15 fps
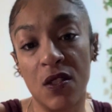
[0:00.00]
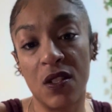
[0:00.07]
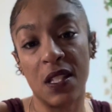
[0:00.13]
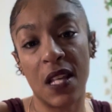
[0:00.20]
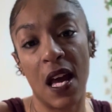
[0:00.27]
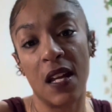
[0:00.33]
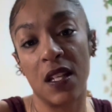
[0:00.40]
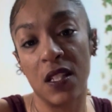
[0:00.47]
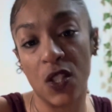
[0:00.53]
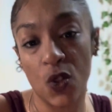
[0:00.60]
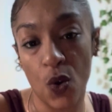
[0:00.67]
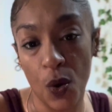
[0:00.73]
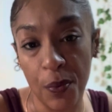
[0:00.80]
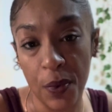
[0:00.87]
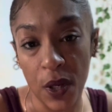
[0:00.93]
sign is
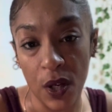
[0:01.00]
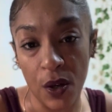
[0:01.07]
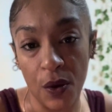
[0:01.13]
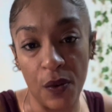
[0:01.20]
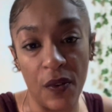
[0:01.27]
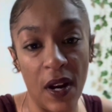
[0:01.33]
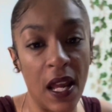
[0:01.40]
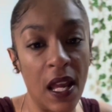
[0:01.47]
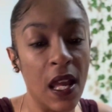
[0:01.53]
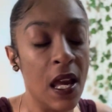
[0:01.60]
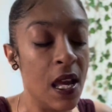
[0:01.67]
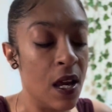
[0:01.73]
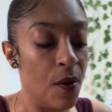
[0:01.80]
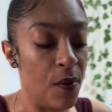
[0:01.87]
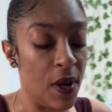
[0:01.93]
Scorpio, right?
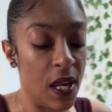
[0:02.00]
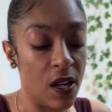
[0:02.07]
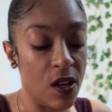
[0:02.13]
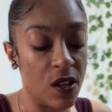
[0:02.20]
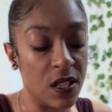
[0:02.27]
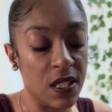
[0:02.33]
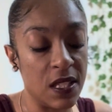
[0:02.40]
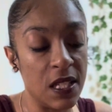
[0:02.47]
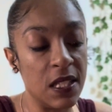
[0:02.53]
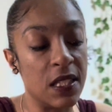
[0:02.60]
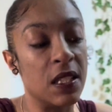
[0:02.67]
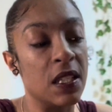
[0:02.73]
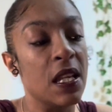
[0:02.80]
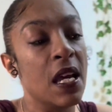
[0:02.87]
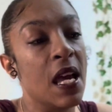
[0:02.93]
We're in her season.